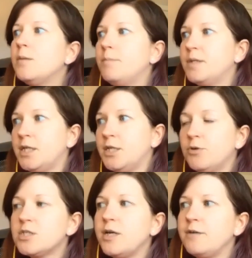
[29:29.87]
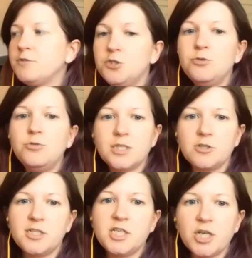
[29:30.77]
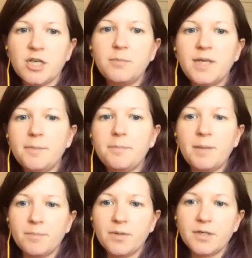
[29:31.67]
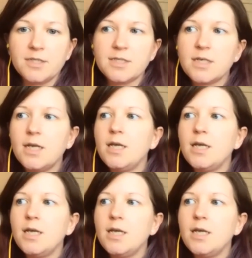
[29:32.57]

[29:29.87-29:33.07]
But then you also have 2 dissertation committee members.